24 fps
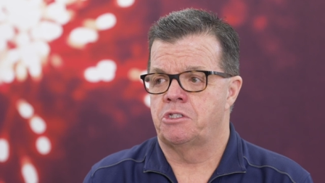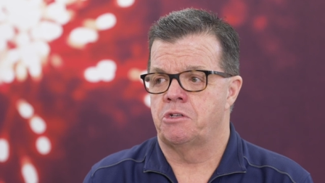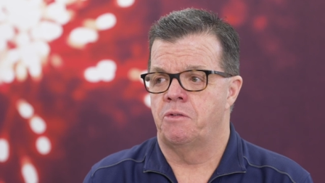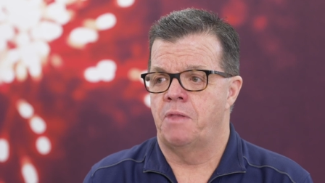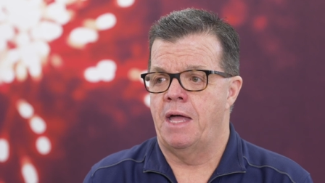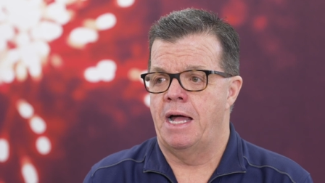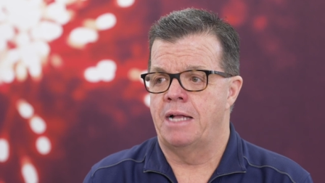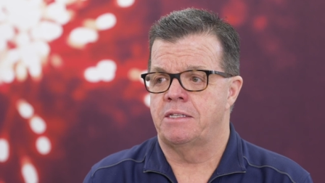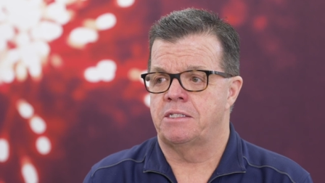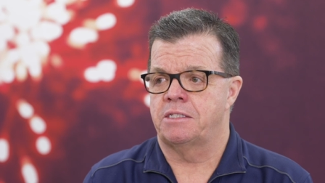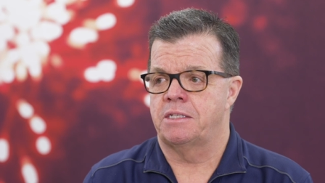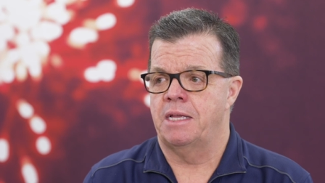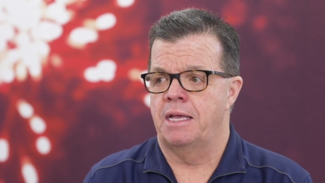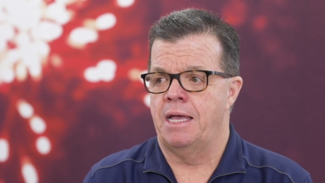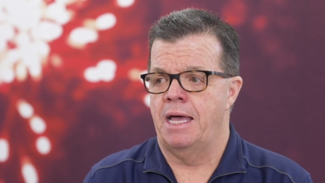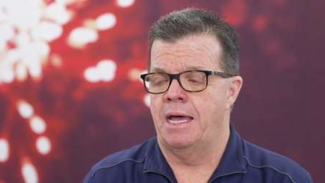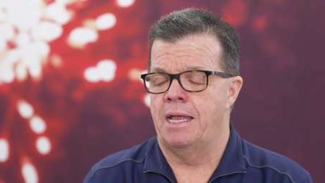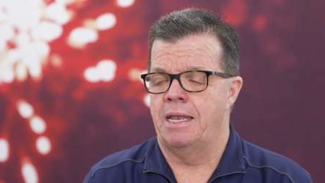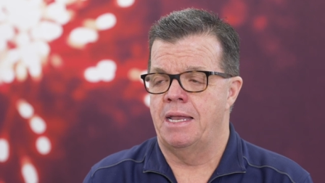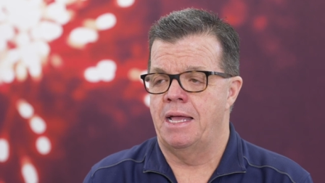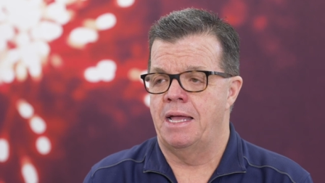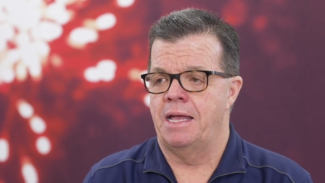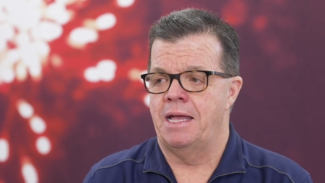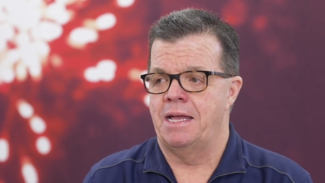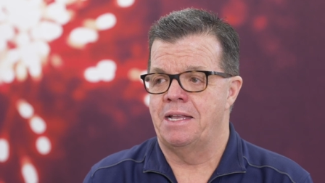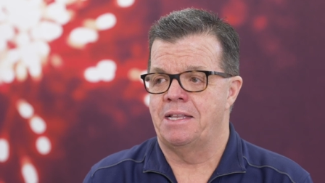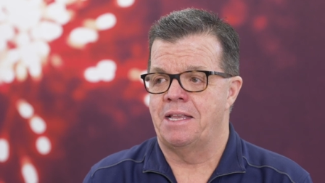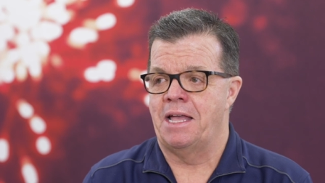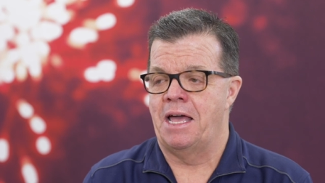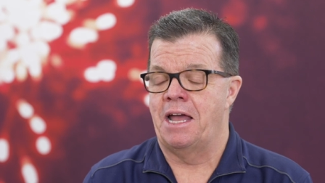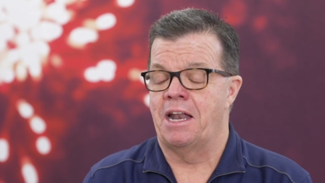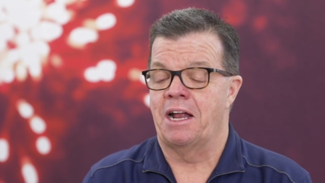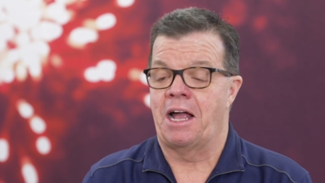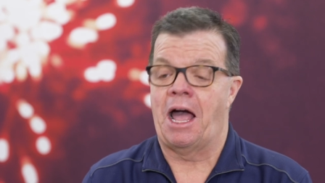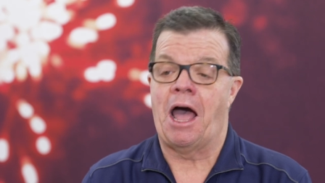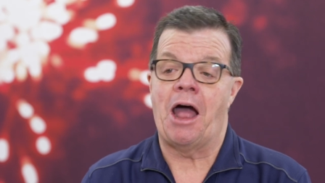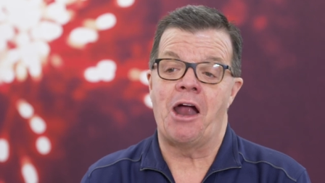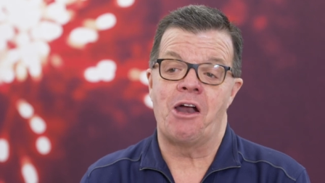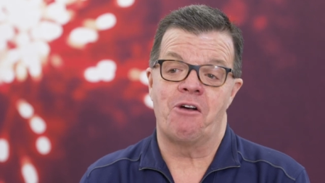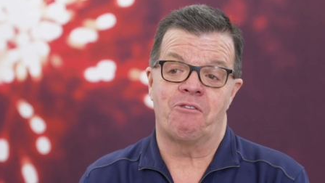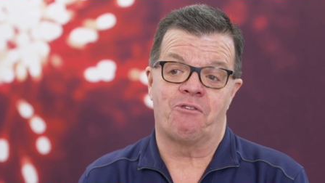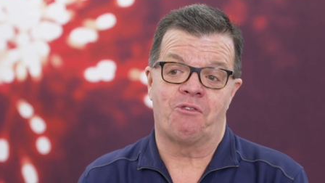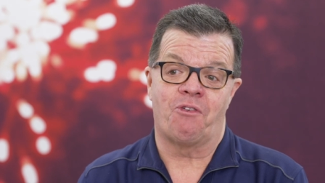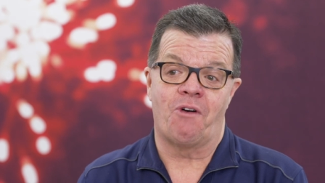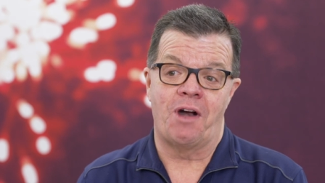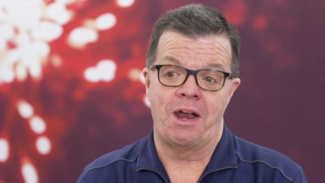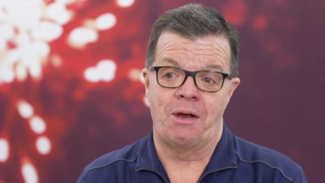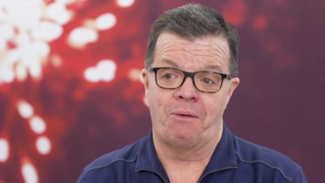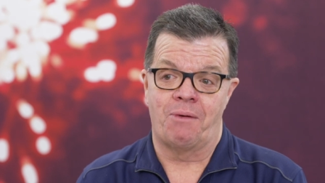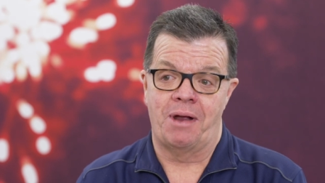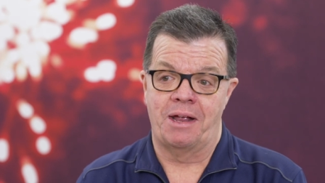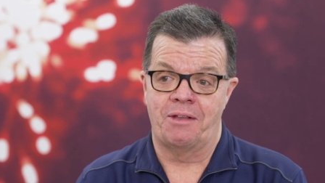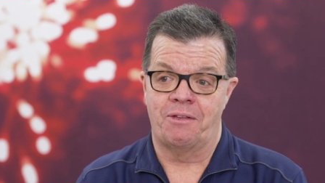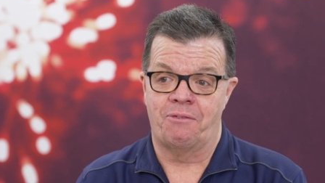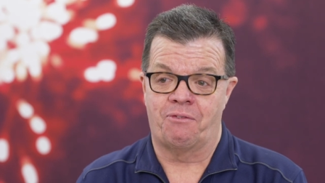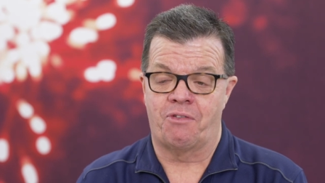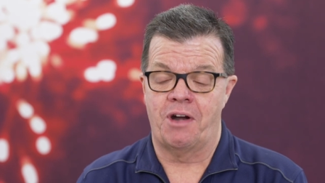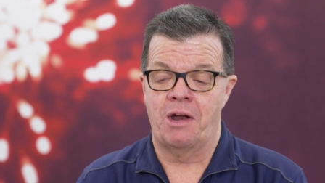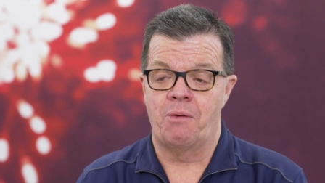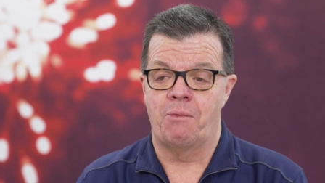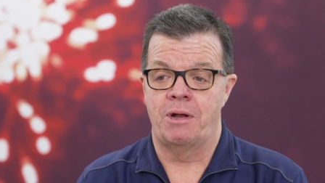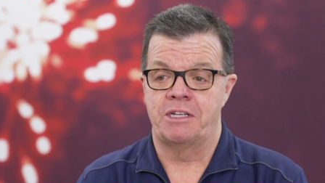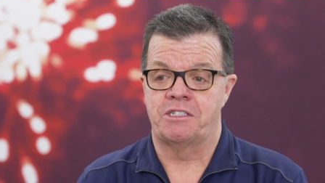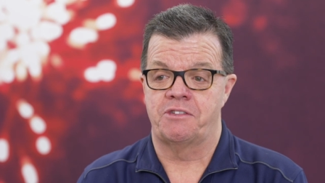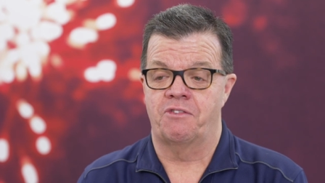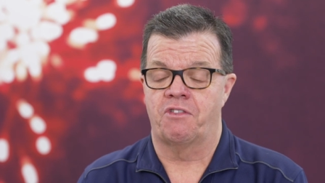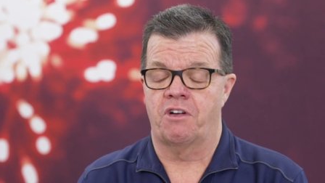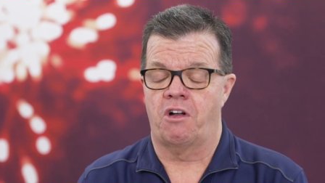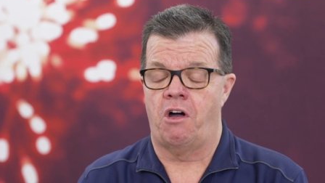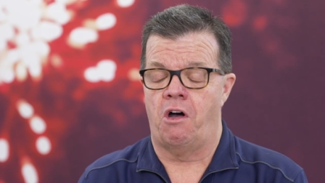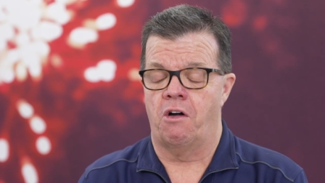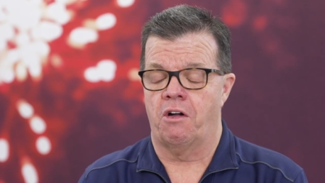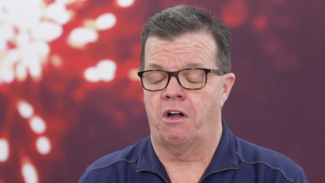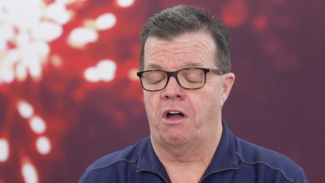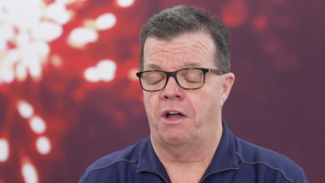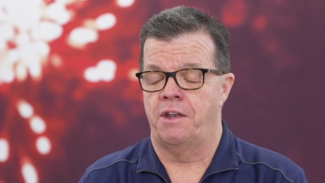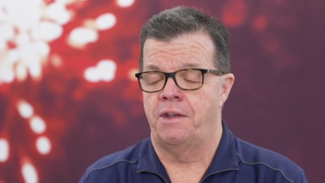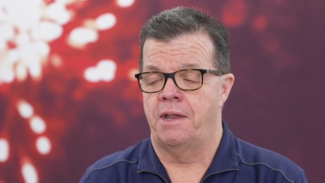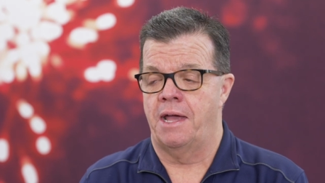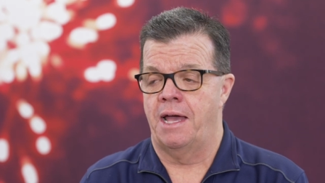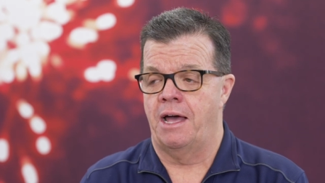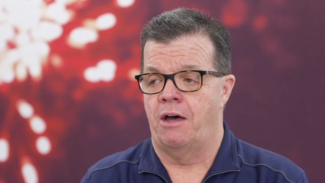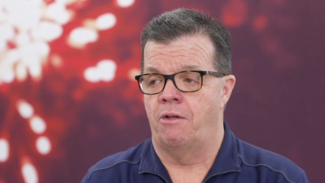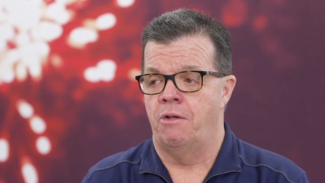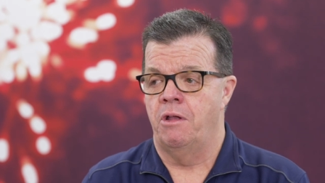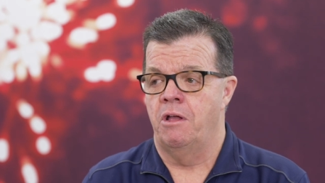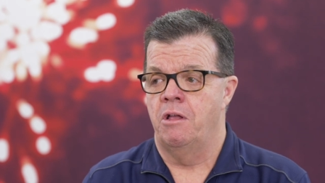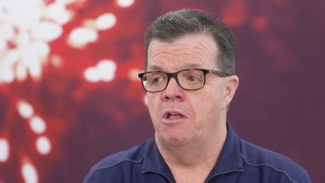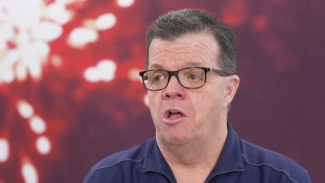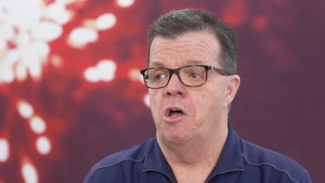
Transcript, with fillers: so that's at, at, at a higher freight rate. The freight rates have all gone down.